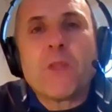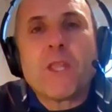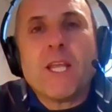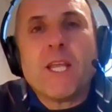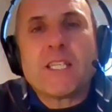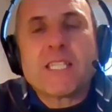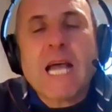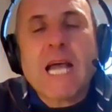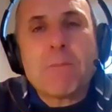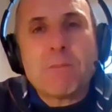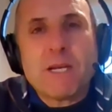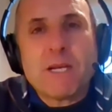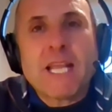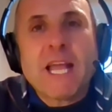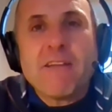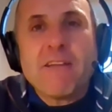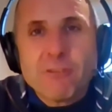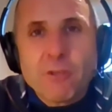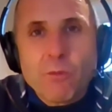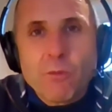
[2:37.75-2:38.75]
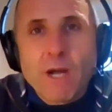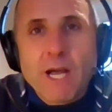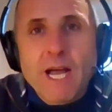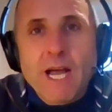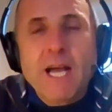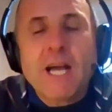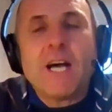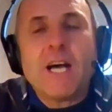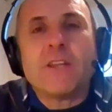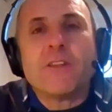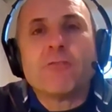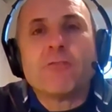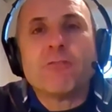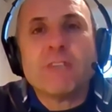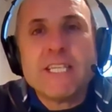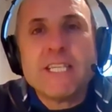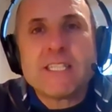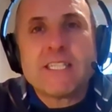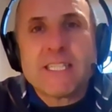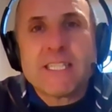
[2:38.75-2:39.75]
It's happening everywhere. And the
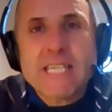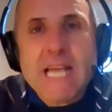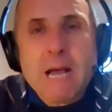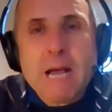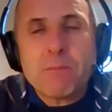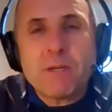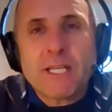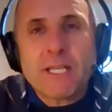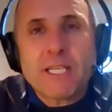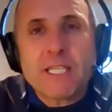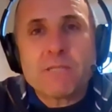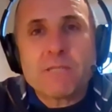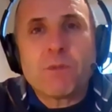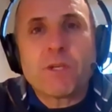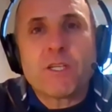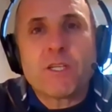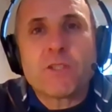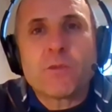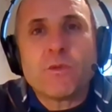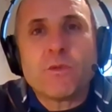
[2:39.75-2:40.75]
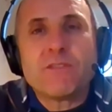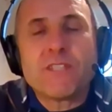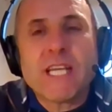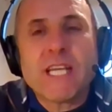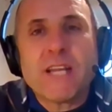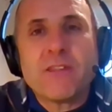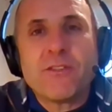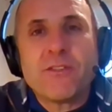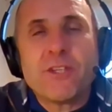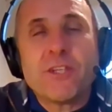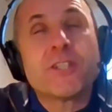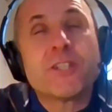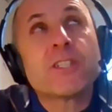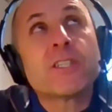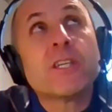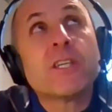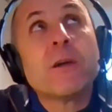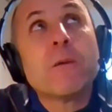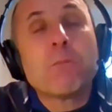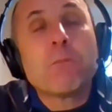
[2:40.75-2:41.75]
reason it's happening is because we've said that
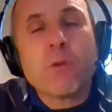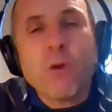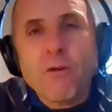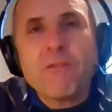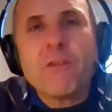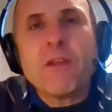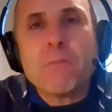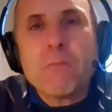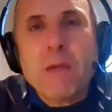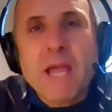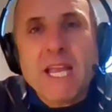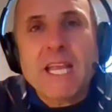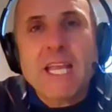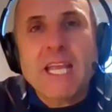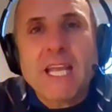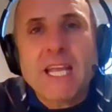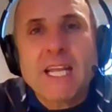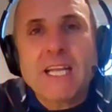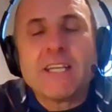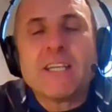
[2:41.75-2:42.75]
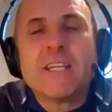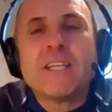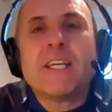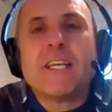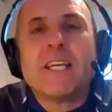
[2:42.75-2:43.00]
profit making